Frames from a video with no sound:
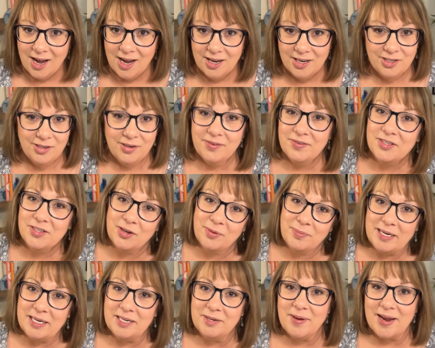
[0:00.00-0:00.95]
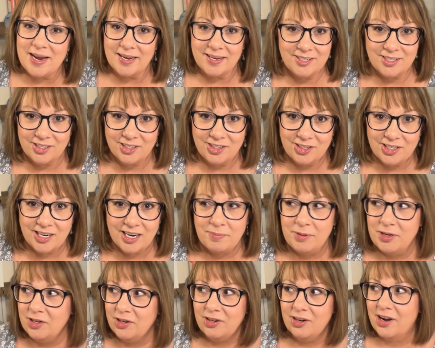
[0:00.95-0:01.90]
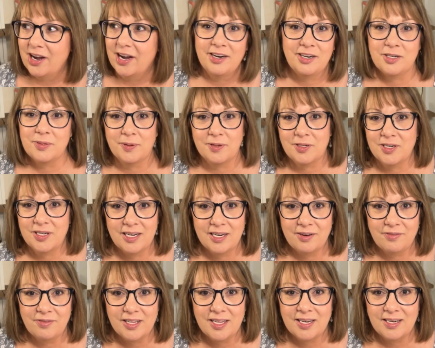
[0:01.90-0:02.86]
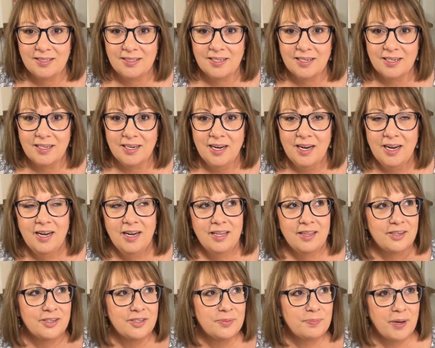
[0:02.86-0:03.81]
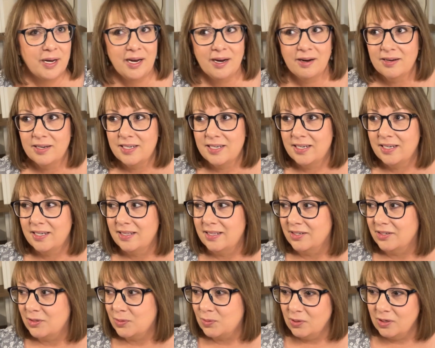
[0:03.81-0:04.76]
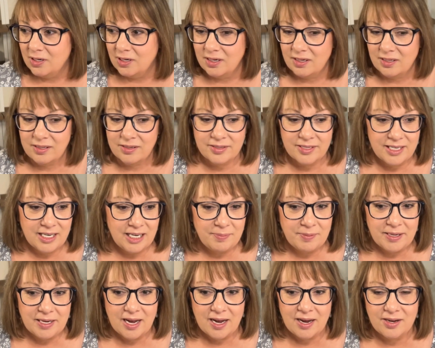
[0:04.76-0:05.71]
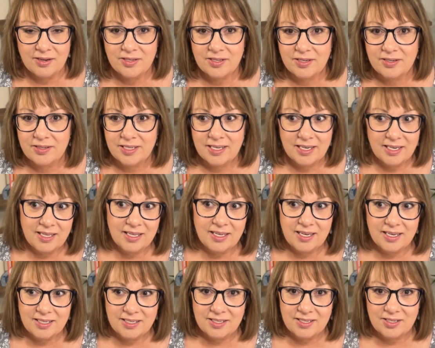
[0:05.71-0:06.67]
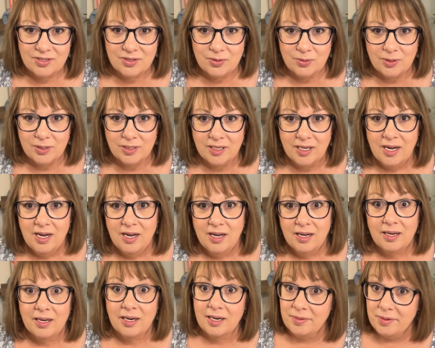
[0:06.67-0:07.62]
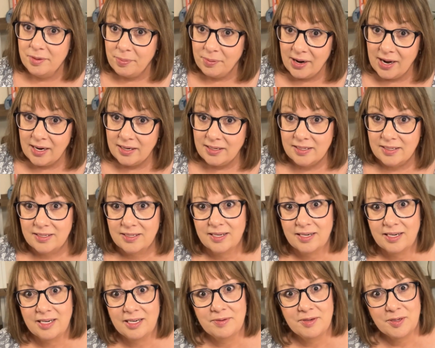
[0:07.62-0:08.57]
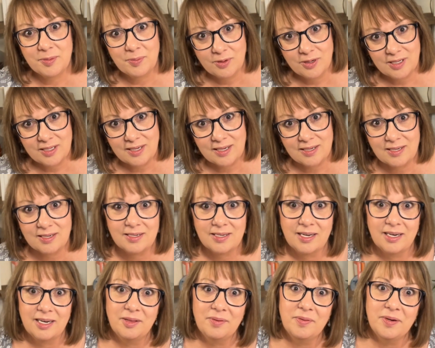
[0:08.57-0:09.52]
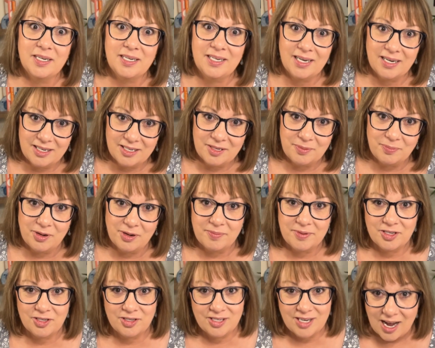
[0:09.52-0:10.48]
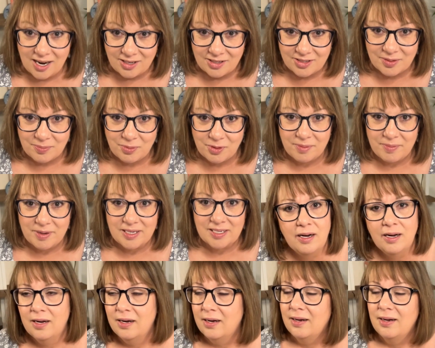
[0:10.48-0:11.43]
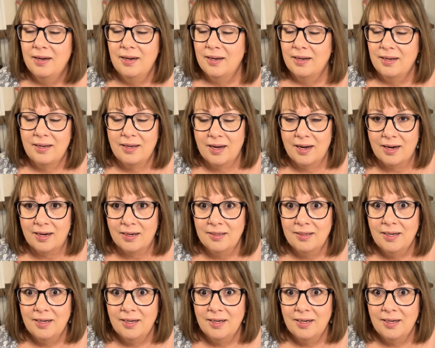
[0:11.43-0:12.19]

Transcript: You have so many demands on your time. You don't know how you're supposed to get everything done. There's parenting, there's work, there's keeping house, there's getting the kids to school, getting them to practice, getting them to sports lessons, getting them to dentist appointments or doctor's appointments. Yeah,